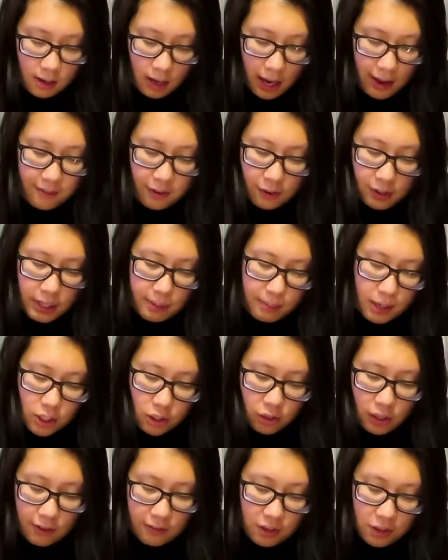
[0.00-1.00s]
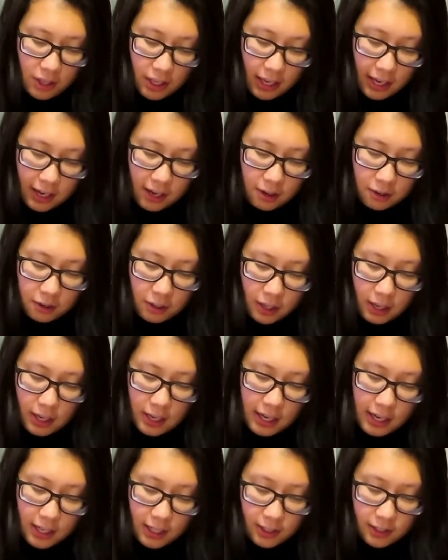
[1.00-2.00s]
I've already measured everything out,
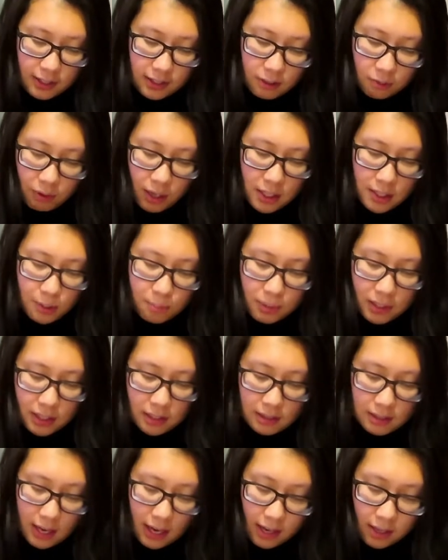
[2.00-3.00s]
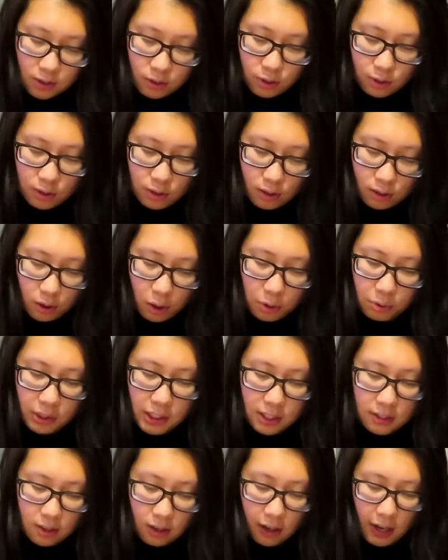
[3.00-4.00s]
and the recipe says to
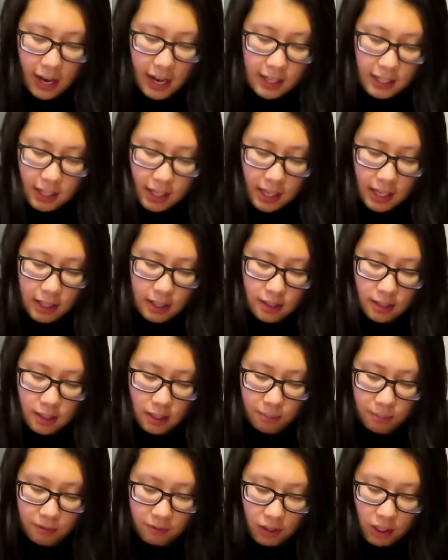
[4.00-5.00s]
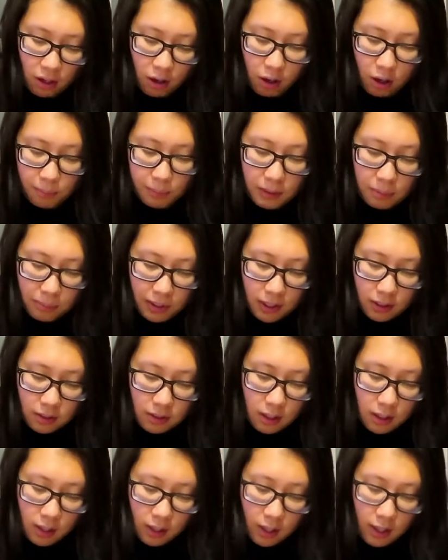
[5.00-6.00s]
slowly start adding in some of the almond milk,
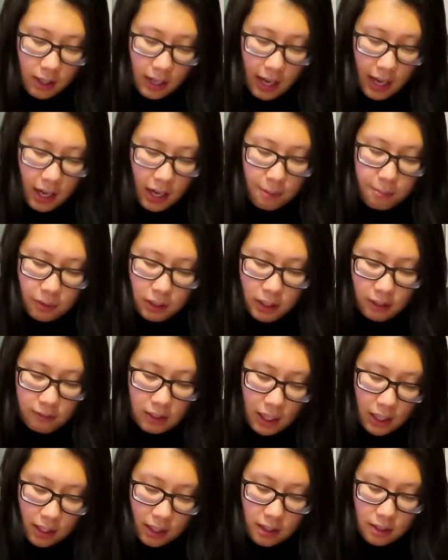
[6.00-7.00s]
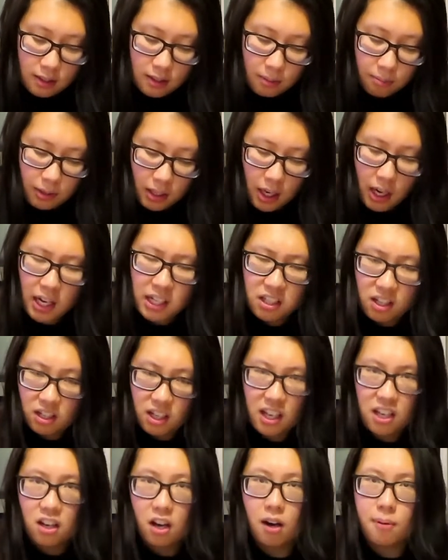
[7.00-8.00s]
and I believe that is something I need
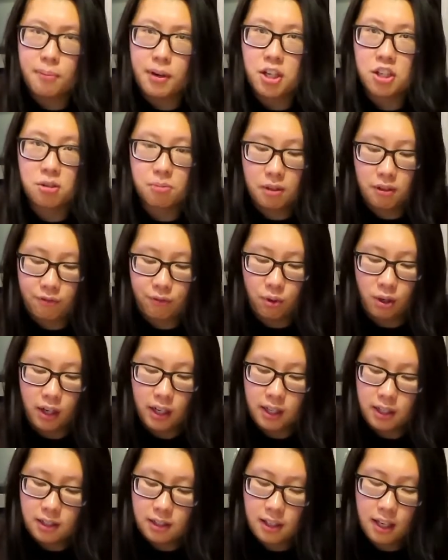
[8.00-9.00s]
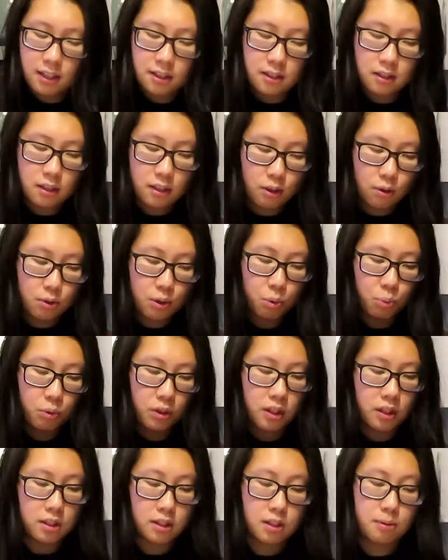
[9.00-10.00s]
a cup measurement for, and it says to use a
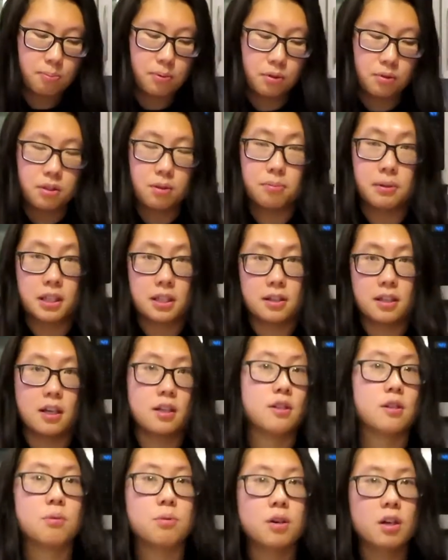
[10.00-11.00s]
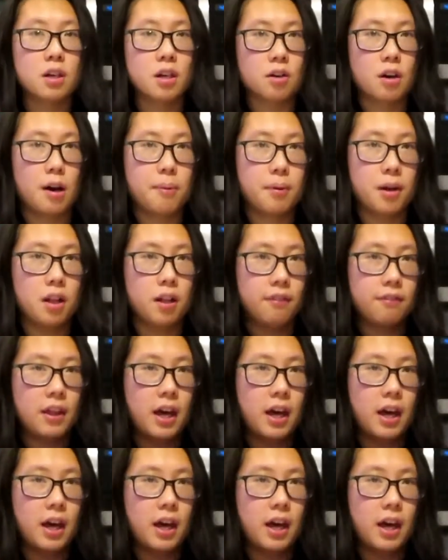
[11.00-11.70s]
wooden spoon to mix that, so we're gonna grab all of